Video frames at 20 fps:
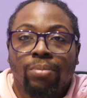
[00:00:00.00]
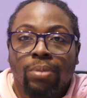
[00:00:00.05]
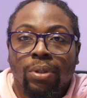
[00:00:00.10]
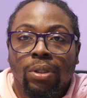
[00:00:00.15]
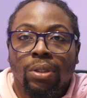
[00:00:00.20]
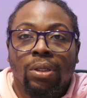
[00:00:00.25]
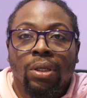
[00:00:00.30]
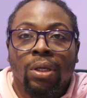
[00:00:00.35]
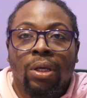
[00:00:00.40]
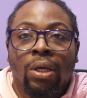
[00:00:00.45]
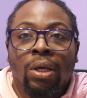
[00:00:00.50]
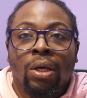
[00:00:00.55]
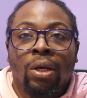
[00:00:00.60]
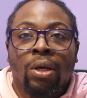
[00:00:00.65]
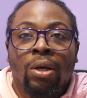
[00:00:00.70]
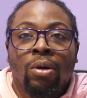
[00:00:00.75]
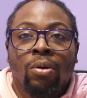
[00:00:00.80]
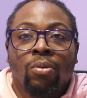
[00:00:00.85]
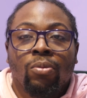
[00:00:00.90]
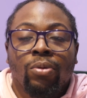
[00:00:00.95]
be,
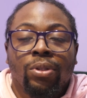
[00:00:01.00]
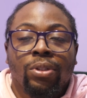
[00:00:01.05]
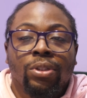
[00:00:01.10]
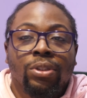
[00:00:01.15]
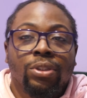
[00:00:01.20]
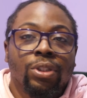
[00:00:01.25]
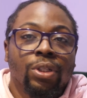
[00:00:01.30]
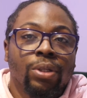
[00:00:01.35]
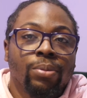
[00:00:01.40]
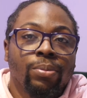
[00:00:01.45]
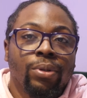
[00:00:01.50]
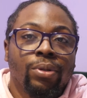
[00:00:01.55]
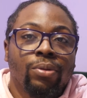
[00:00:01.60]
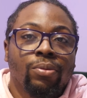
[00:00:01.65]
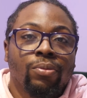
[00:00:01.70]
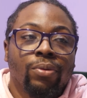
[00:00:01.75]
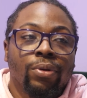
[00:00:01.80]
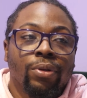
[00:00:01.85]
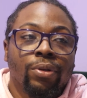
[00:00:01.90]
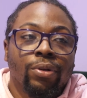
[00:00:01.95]
would
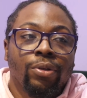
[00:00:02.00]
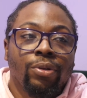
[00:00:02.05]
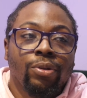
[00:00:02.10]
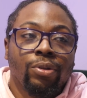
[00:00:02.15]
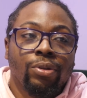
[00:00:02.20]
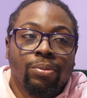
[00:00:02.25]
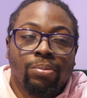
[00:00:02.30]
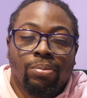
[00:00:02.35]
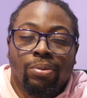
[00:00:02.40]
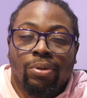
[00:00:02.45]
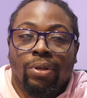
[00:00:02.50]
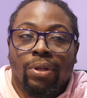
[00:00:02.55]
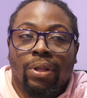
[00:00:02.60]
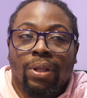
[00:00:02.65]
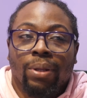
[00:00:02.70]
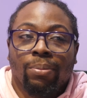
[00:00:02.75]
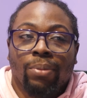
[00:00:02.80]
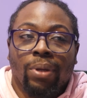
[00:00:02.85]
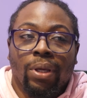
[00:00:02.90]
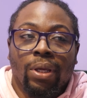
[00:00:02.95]
determine whether you could put
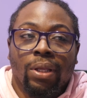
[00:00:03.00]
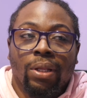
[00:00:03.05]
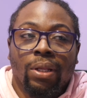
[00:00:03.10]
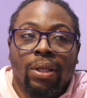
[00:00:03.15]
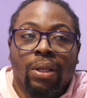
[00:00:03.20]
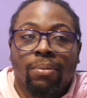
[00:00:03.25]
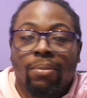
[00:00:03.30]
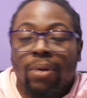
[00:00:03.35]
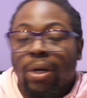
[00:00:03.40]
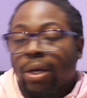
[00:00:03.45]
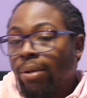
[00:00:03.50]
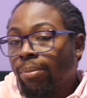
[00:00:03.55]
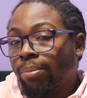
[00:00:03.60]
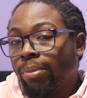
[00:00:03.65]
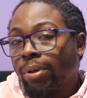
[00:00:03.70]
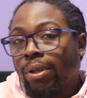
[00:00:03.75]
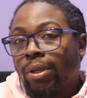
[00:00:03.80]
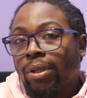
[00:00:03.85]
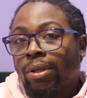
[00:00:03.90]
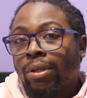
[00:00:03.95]
them in my
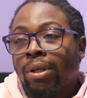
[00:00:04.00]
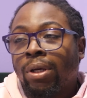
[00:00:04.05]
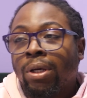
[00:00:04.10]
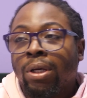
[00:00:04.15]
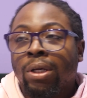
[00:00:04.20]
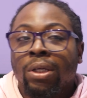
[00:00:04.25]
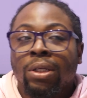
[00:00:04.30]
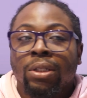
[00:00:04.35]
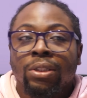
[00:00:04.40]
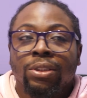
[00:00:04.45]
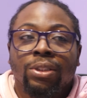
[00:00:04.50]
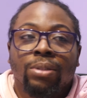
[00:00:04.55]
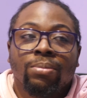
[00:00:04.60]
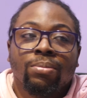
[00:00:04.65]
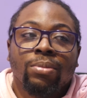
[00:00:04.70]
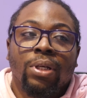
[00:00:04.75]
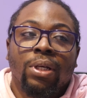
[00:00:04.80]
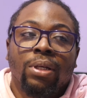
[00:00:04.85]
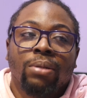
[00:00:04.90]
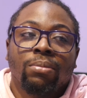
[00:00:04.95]
opinion.
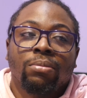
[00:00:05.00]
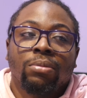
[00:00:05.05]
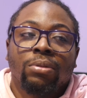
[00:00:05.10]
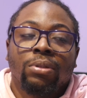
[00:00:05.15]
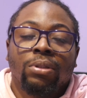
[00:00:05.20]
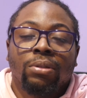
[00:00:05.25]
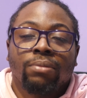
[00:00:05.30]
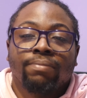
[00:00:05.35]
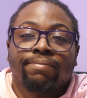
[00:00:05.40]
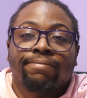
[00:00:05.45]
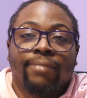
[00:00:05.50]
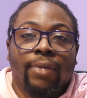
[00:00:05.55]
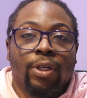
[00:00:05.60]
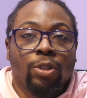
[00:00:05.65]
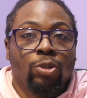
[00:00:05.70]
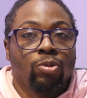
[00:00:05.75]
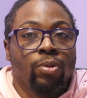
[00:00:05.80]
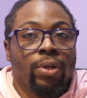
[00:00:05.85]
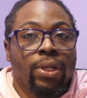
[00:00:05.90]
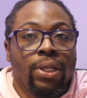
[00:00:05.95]
Sometimes a
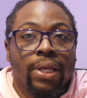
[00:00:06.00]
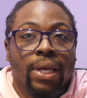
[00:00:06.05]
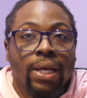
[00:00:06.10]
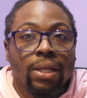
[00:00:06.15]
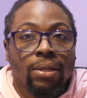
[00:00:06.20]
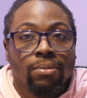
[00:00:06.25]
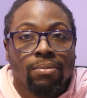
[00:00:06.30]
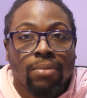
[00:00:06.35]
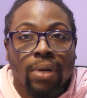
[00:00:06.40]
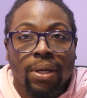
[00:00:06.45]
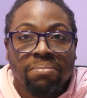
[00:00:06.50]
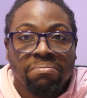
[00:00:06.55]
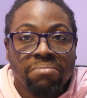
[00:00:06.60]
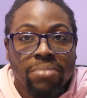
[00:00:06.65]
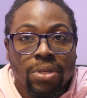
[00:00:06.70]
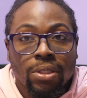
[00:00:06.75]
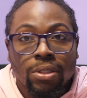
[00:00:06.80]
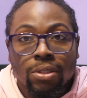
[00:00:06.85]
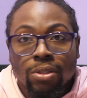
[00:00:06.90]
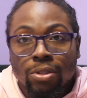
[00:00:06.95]
20-gallon might
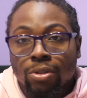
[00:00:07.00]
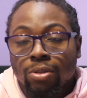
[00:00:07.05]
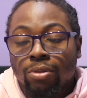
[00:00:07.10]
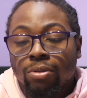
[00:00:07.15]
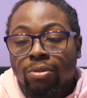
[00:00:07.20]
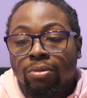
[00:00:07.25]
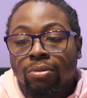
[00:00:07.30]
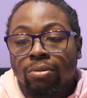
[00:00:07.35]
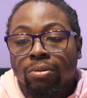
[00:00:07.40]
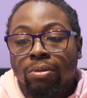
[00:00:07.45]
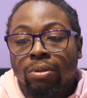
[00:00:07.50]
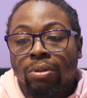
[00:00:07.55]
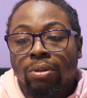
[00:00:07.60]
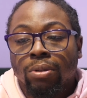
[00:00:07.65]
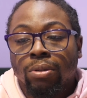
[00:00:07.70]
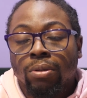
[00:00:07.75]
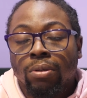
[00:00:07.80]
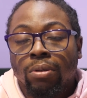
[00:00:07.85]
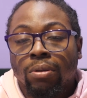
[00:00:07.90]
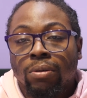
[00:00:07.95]
be so
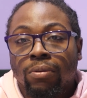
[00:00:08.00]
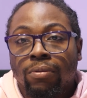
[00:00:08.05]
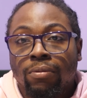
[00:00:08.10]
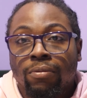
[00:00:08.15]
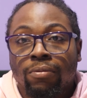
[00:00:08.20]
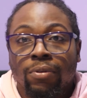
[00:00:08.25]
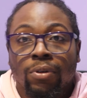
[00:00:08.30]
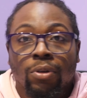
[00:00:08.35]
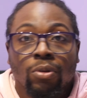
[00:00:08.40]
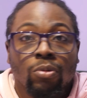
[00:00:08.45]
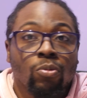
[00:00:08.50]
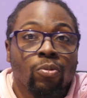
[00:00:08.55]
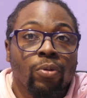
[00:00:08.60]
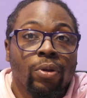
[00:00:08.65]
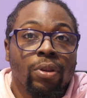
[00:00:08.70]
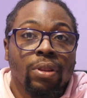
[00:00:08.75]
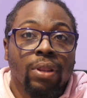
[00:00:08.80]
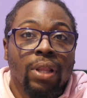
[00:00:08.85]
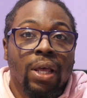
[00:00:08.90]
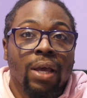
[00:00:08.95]
filled
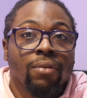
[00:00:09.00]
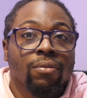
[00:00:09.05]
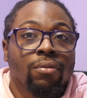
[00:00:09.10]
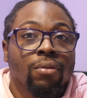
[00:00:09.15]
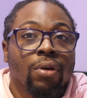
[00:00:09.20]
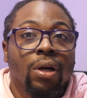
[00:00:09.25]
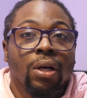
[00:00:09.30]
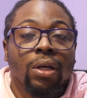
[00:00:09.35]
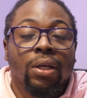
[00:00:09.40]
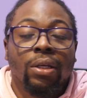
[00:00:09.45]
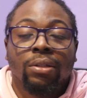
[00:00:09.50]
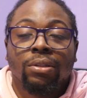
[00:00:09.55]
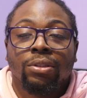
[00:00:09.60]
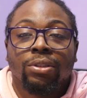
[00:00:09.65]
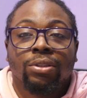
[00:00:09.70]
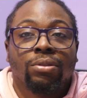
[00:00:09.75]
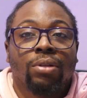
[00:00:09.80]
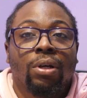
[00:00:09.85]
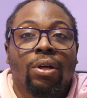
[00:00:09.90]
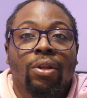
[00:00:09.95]
with live rock and
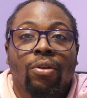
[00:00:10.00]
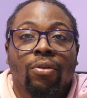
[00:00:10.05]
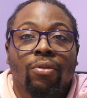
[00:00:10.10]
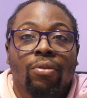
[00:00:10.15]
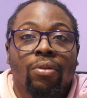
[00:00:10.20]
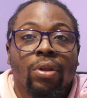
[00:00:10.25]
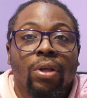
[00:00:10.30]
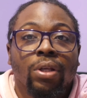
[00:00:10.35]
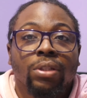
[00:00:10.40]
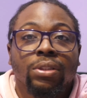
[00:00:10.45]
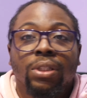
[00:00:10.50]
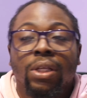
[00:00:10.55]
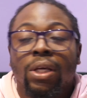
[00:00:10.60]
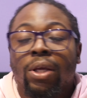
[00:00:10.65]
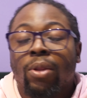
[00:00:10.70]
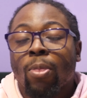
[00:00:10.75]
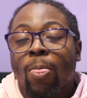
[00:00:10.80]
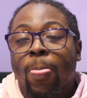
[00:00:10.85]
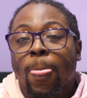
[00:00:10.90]
just other things that